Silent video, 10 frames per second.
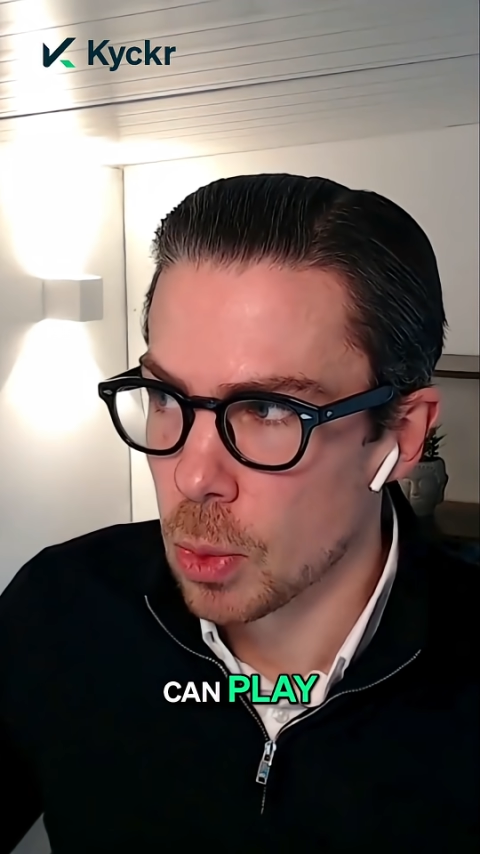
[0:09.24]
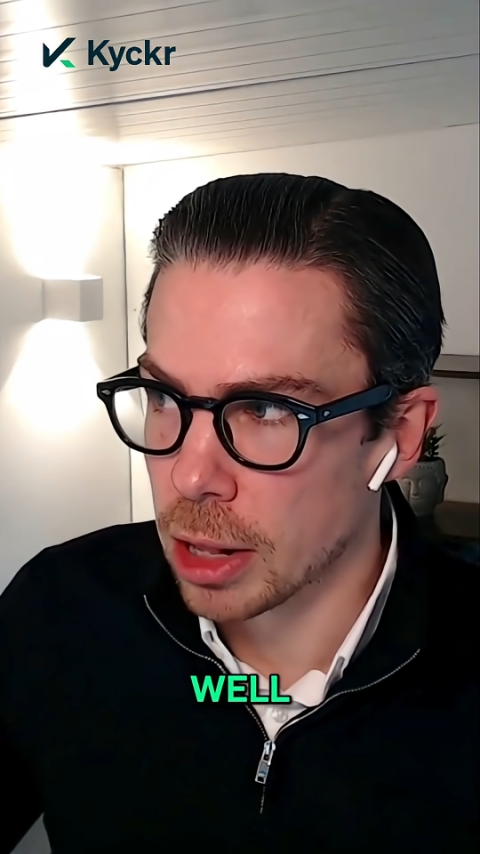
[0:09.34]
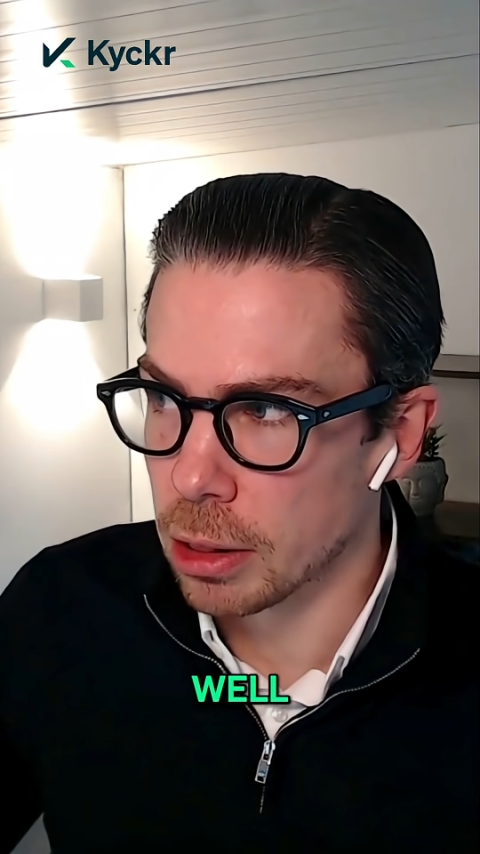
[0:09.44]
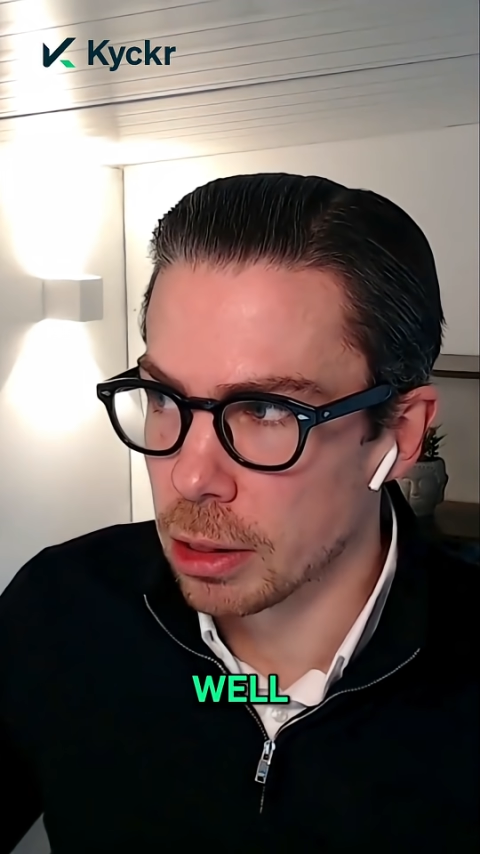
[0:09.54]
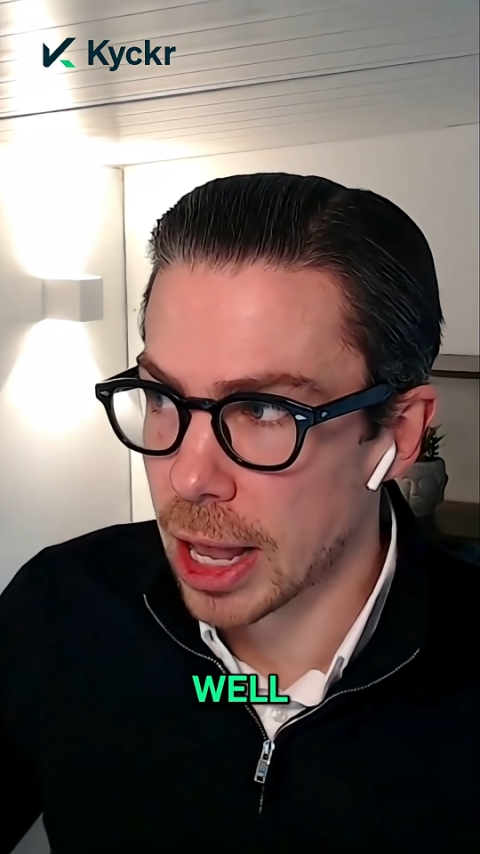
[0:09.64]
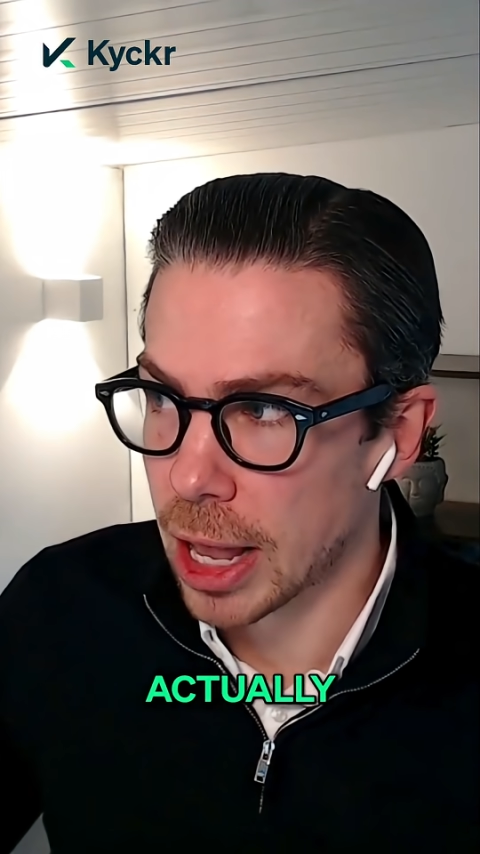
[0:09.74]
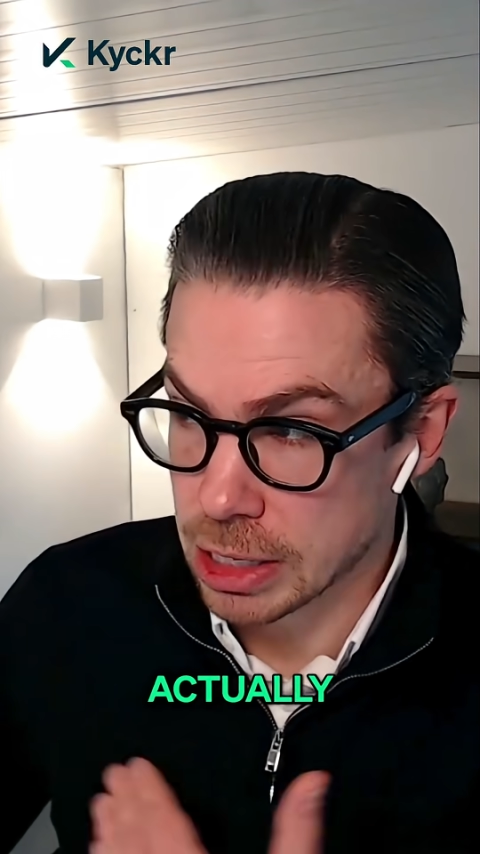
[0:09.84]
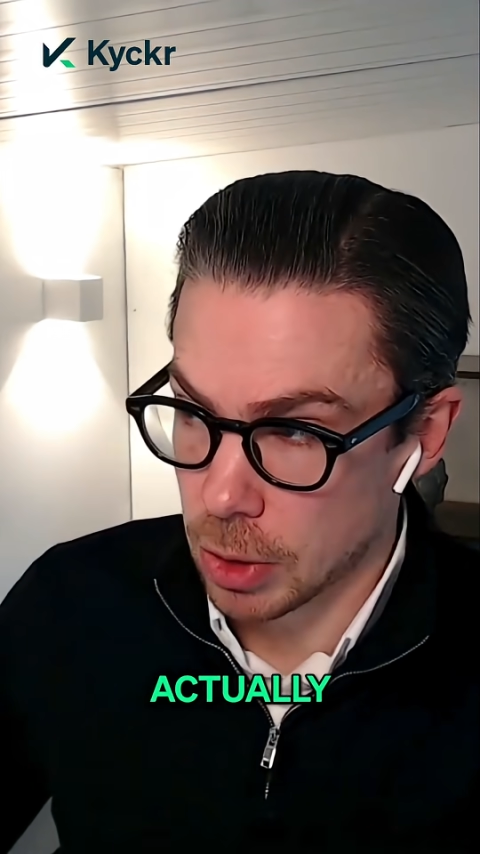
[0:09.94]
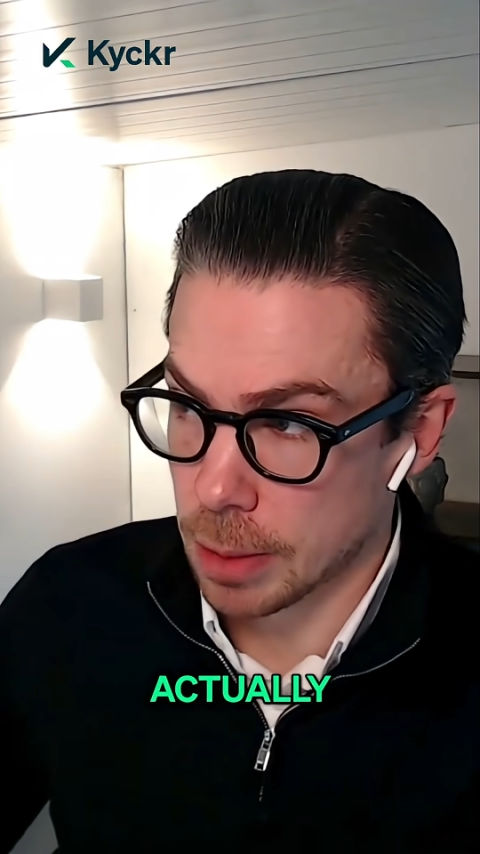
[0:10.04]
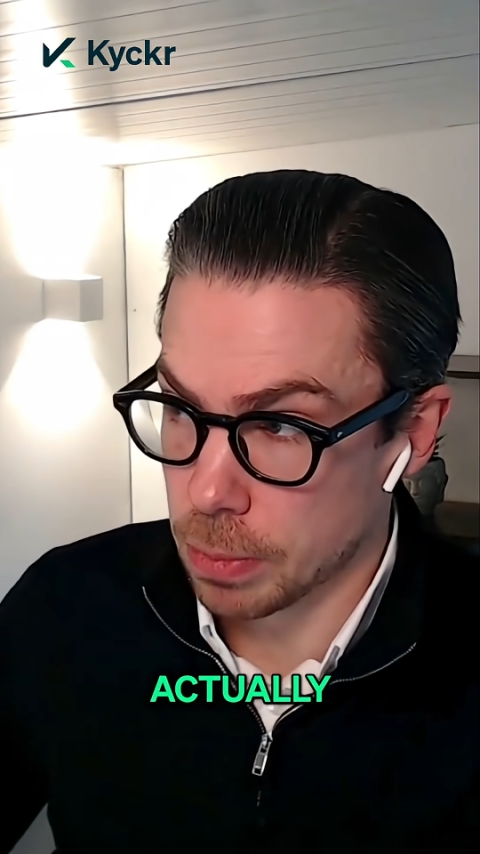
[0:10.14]
well,
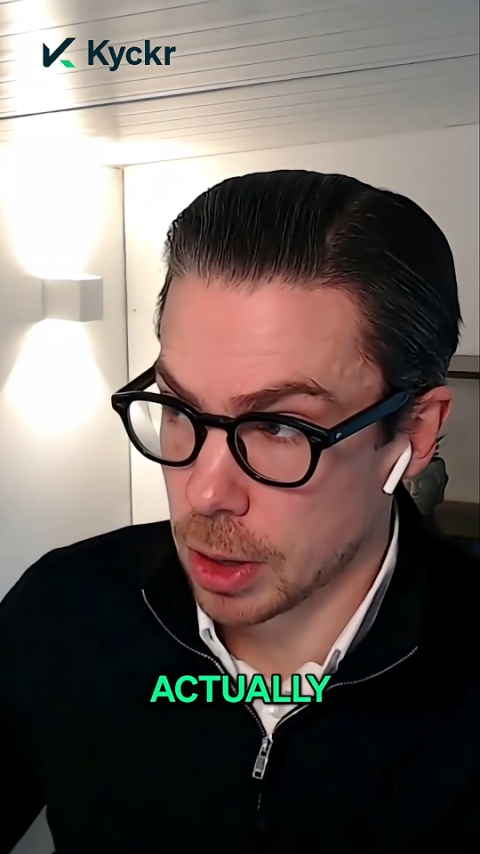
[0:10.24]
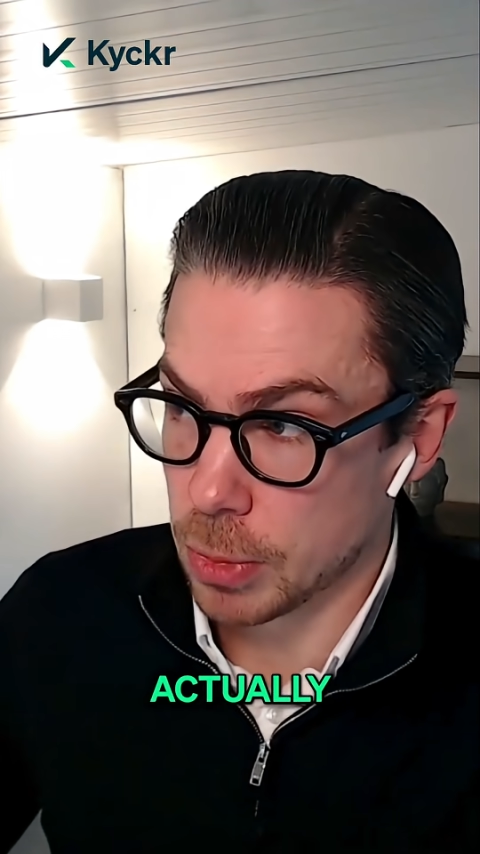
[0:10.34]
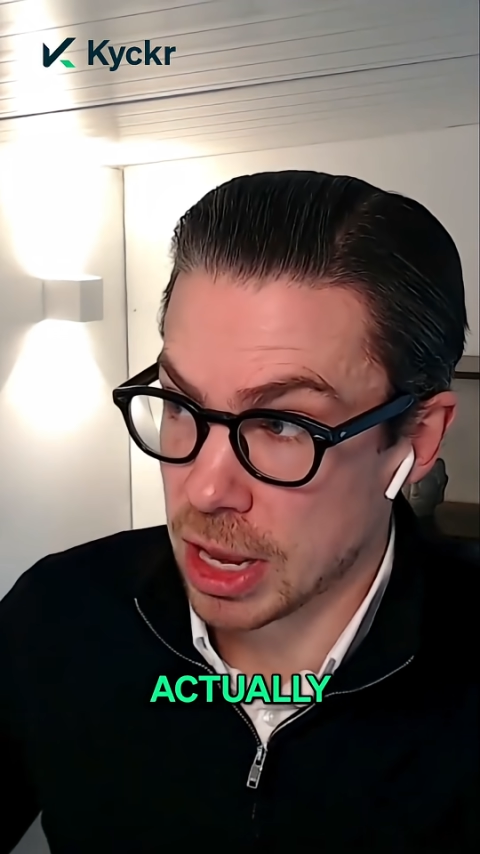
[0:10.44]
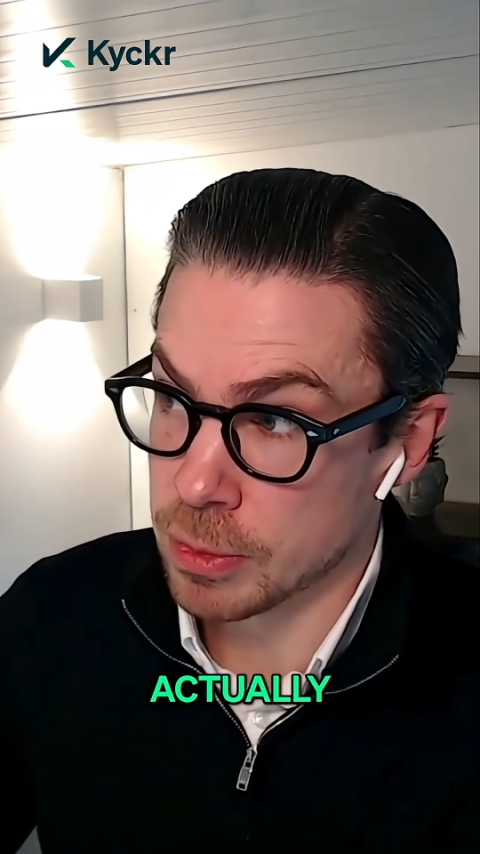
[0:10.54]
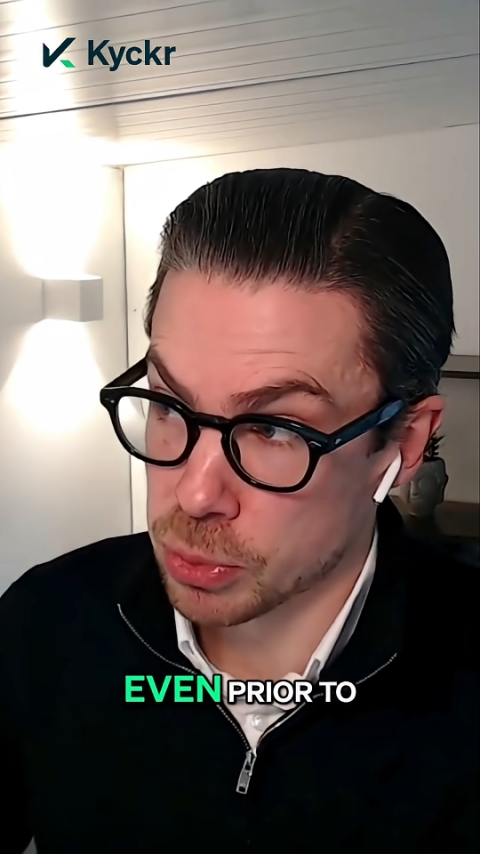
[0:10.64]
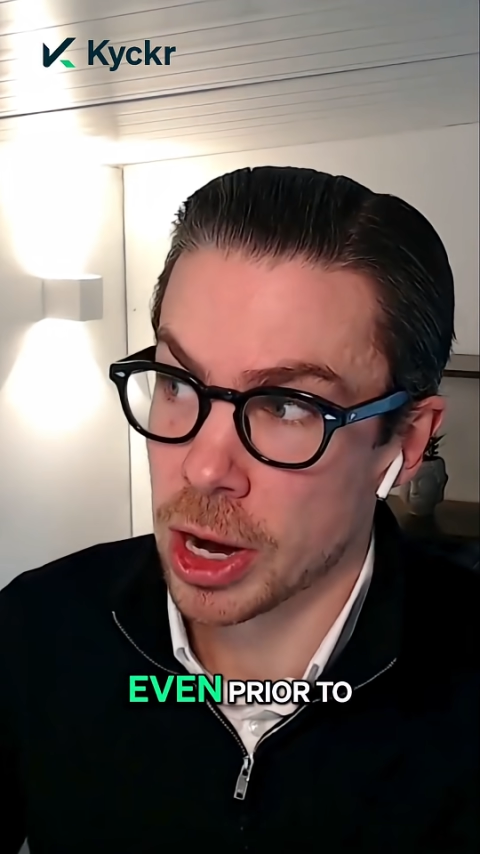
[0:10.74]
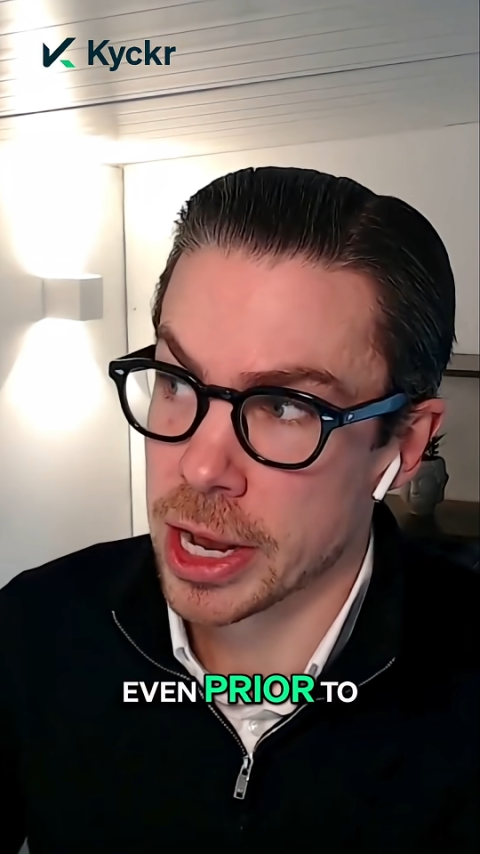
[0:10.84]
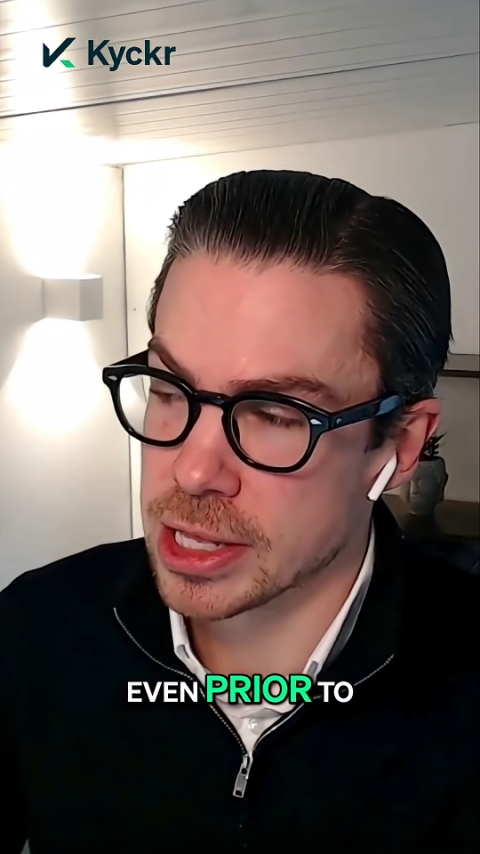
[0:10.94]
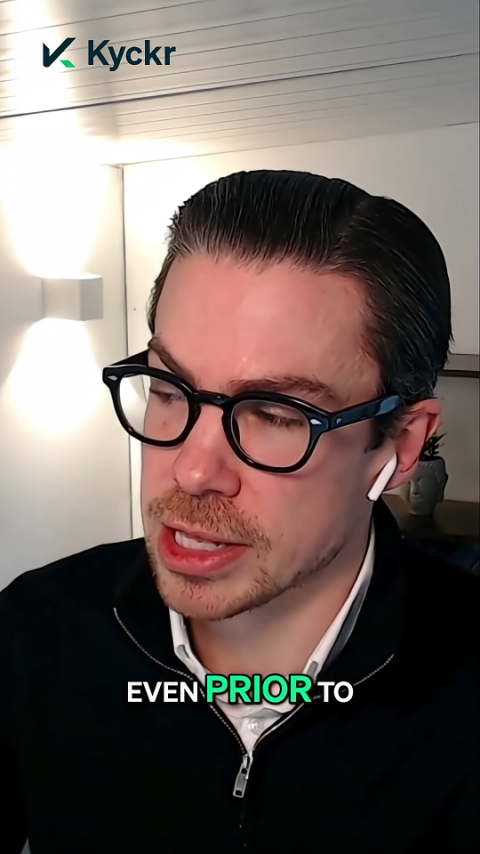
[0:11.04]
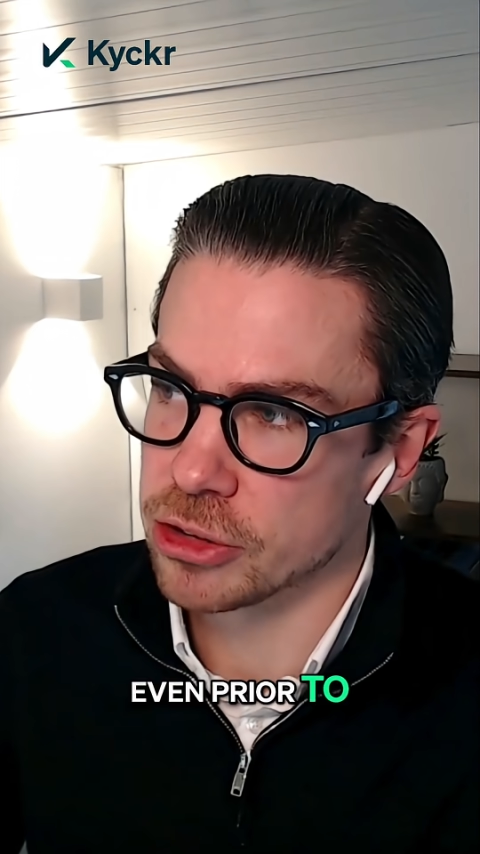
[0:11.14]
actually, uh, even
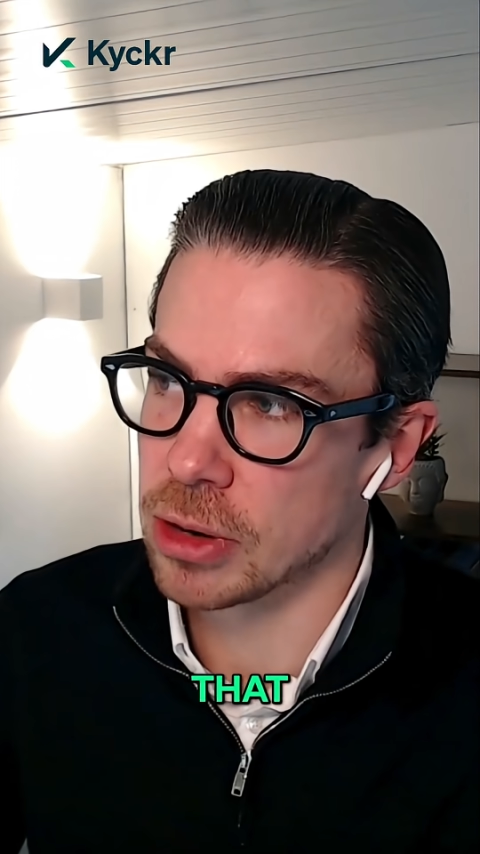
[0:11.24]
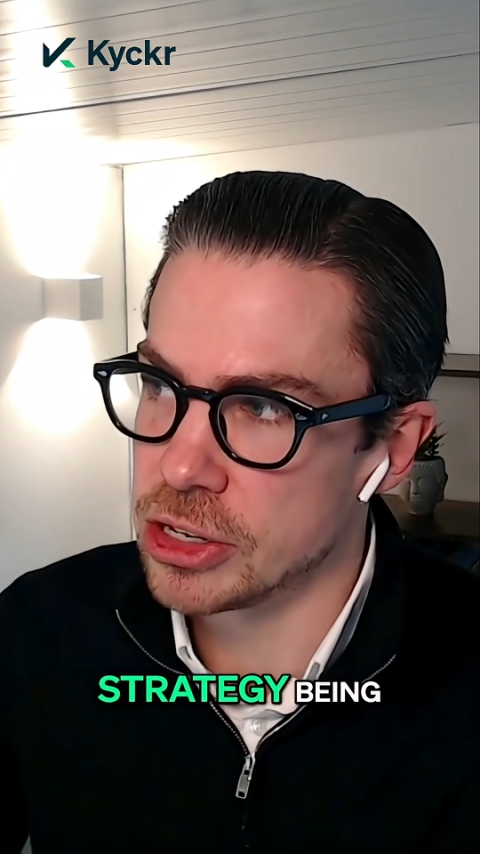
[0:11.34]
prior to that